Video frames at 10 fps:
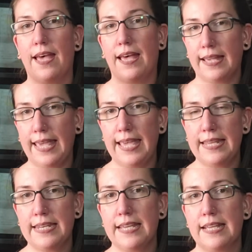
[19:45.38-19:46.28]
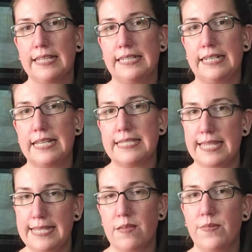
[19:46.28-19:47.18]
Again,
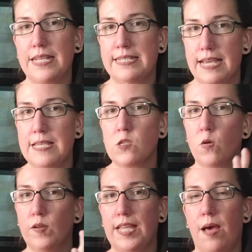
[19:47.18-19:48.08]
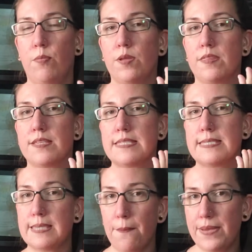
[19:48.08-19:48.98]
Say Something does overlap with
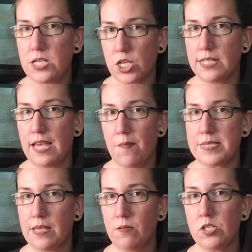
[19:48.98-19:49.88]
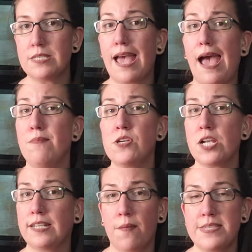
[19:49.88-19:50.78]
some Michel Thomas languages, and Michel
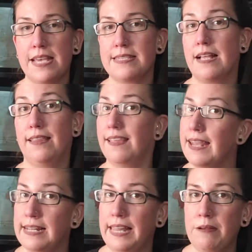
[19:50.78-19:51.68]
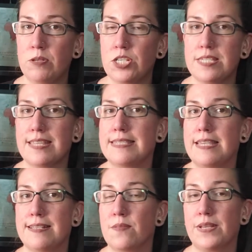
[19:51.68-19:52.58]
Thomas has a lot of languages that
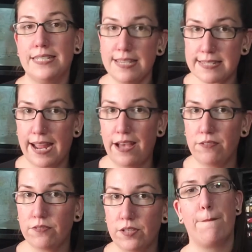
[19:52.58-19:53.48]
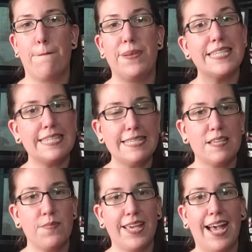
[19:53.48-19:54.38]
Say Something doesn't have. But Say
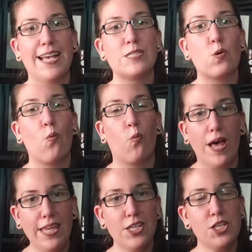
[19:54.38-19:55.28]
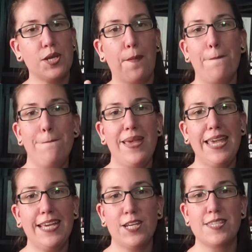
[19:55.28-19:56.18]
Something has Welsh,
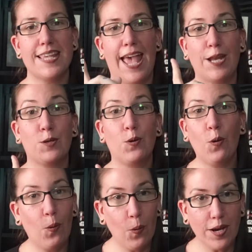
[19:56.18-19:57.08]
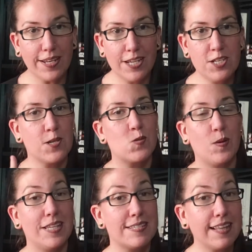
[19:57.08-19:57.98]
Manx, and Cornish, as
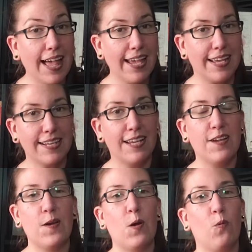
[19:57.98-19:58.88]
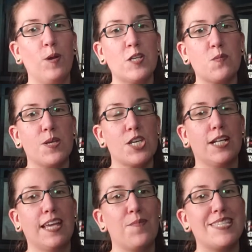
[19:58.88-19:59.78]
well as Latin, which Michel
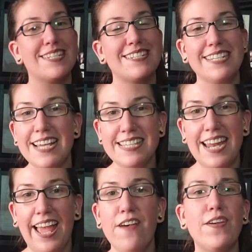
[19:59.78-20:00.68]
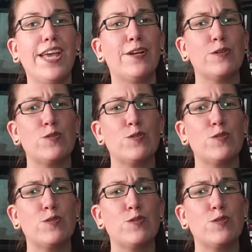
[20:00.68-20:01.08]
Thomas doesn't have, and are